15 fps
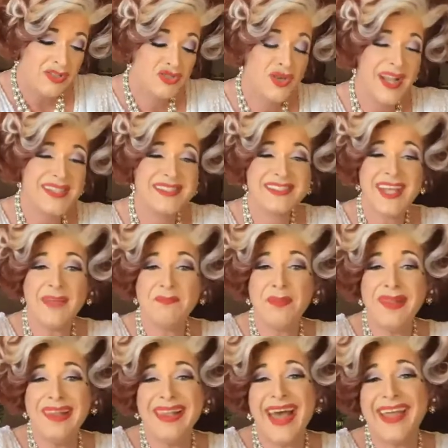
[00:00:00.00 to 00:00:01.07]
Dressed up
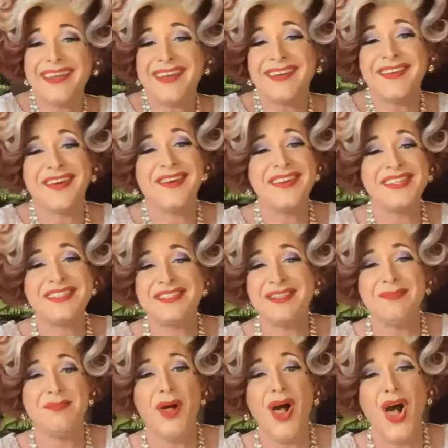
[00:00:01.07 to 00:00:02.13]
like a
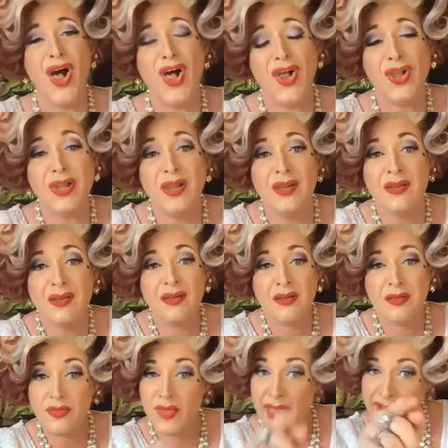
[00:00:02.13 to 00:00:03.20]
crystal ball,
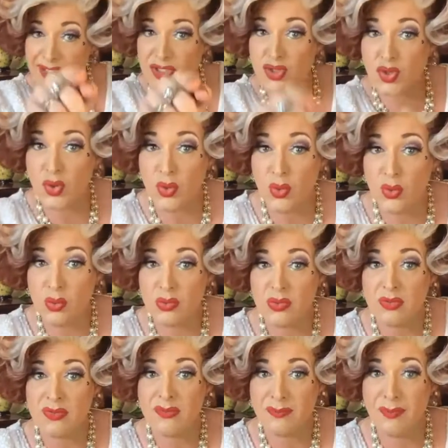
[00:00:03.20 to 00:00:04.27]
that's cool,
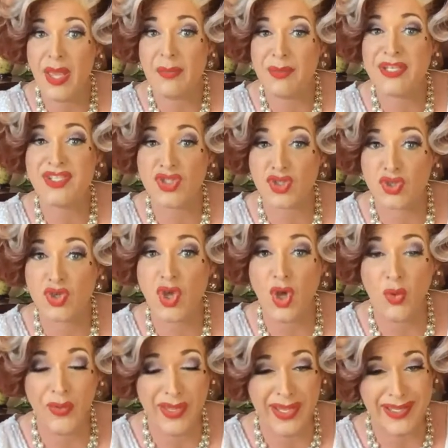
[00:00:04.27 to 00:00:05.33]
baby,
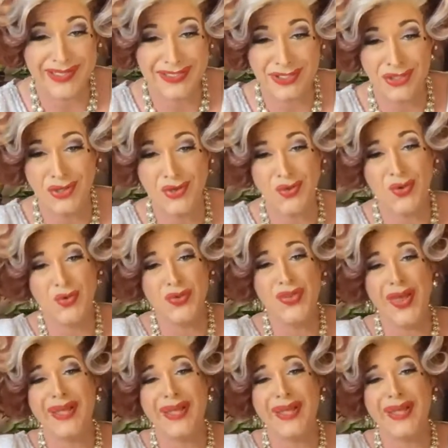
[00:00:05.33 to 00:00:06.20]
so is you.